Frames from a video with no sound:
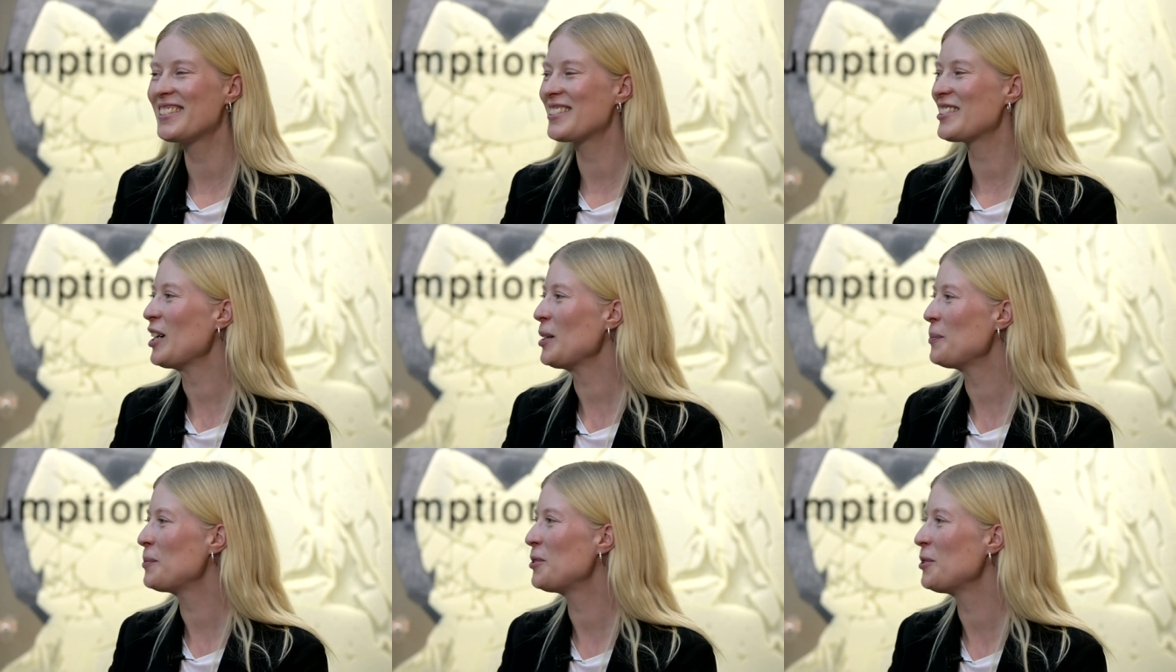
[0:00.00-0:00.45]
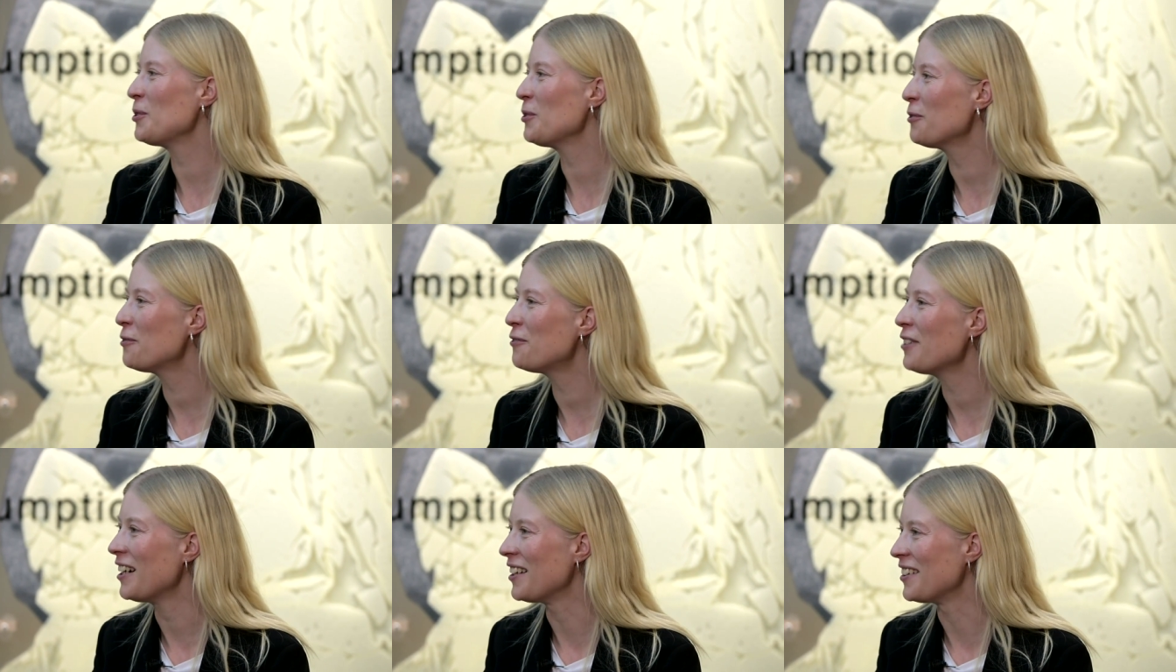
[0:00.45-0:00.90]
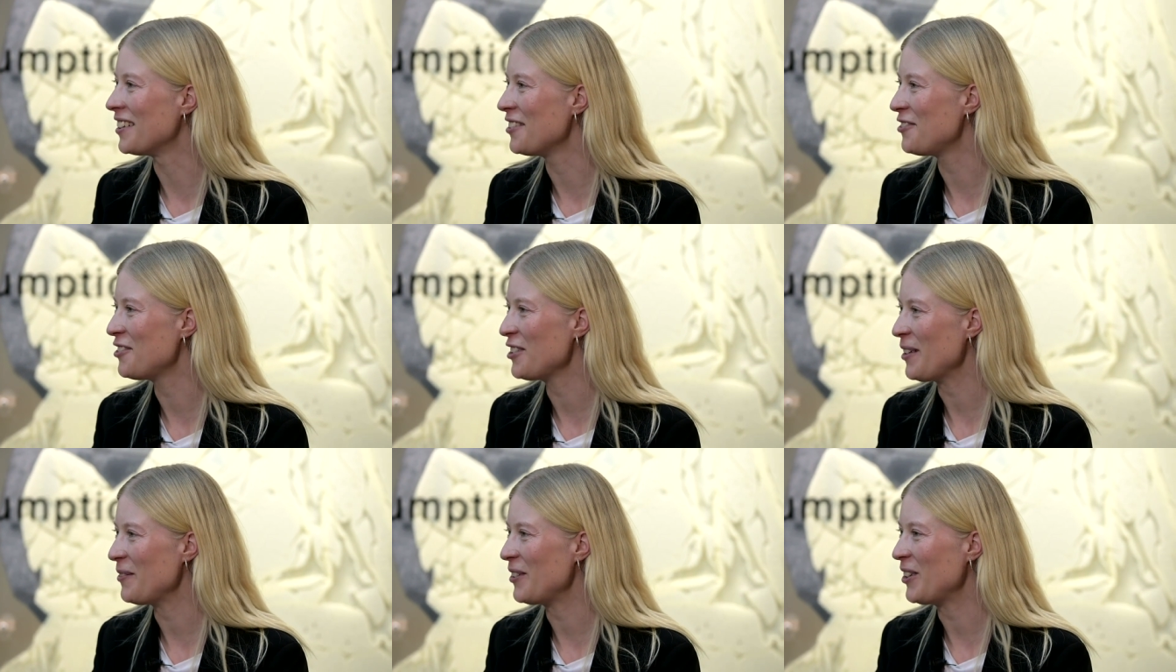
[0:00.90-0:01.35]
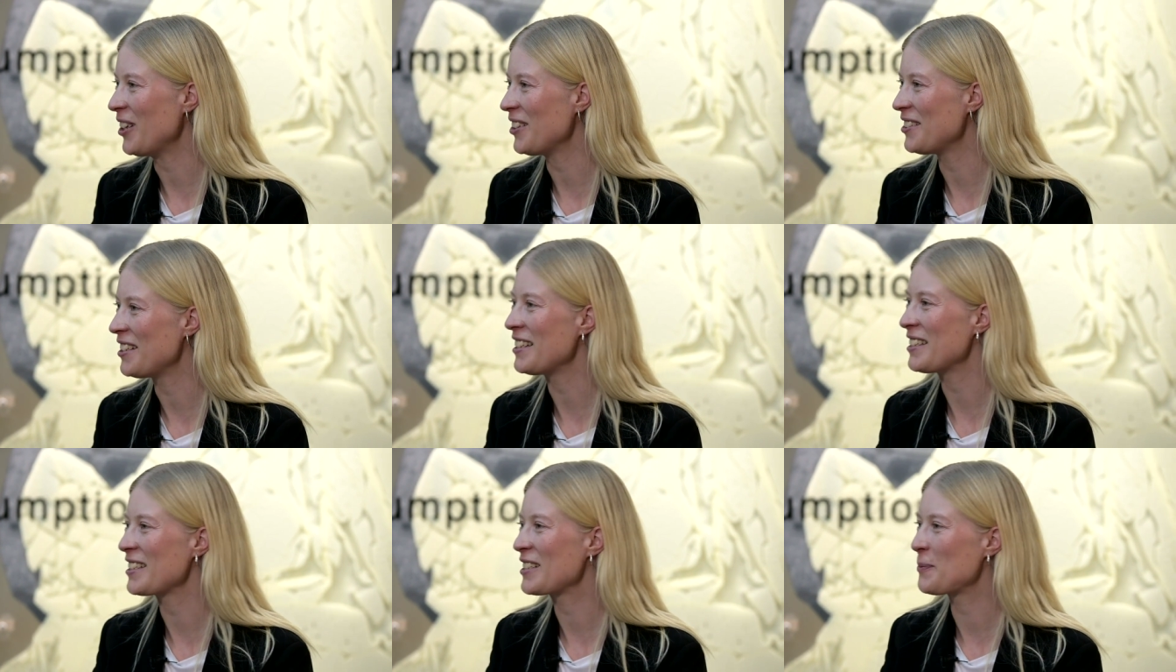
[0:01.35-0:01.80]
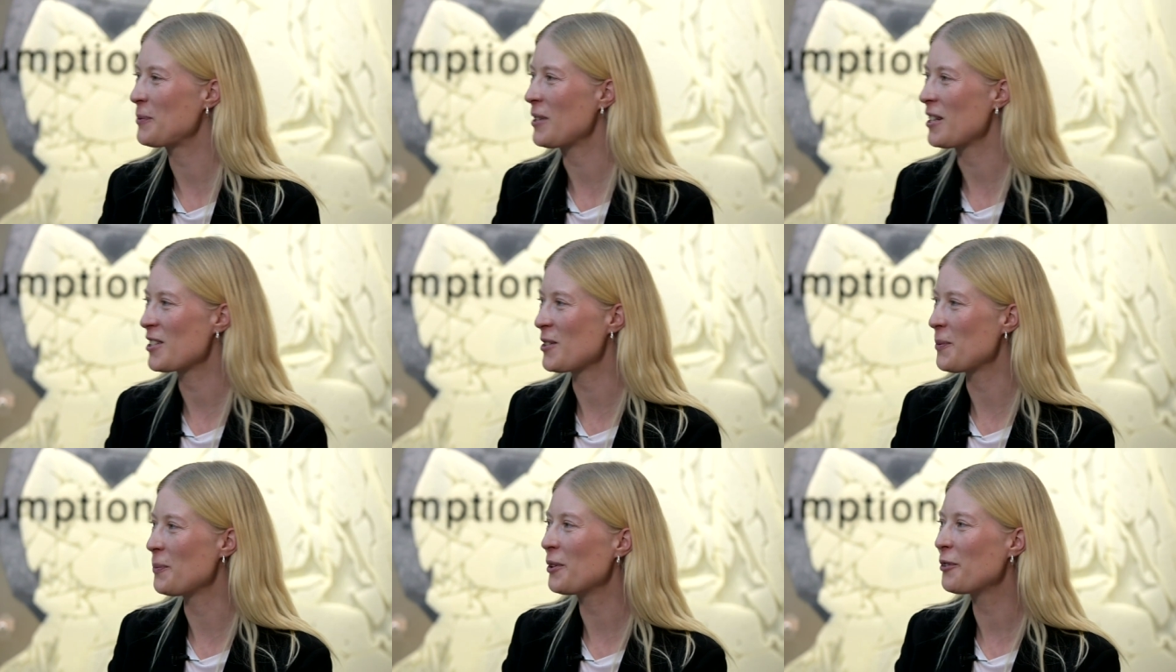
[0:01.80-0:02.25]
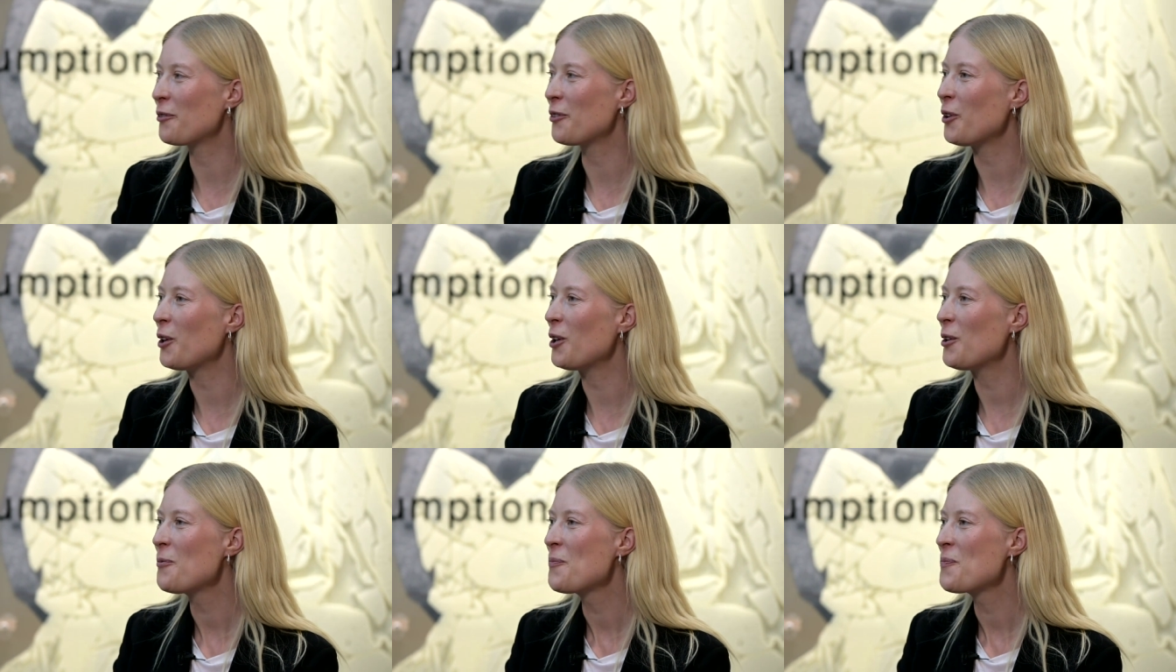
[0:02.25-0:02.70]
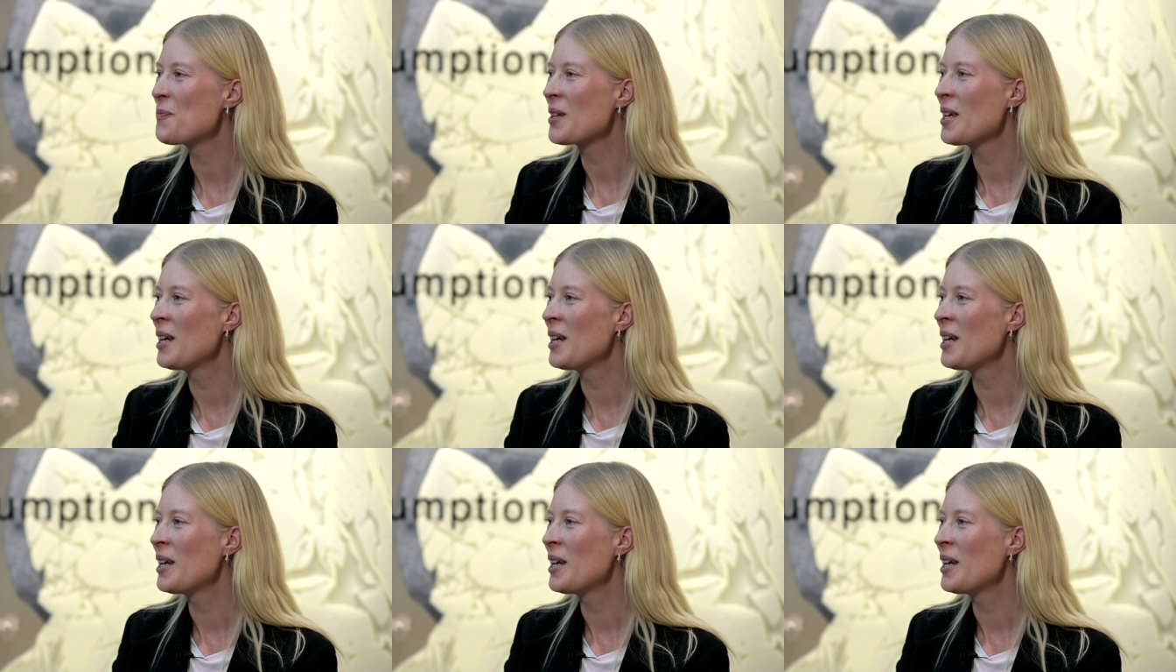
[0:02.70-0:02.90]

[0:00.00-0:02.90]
it's type 2 fun, if you ever heard that expression before.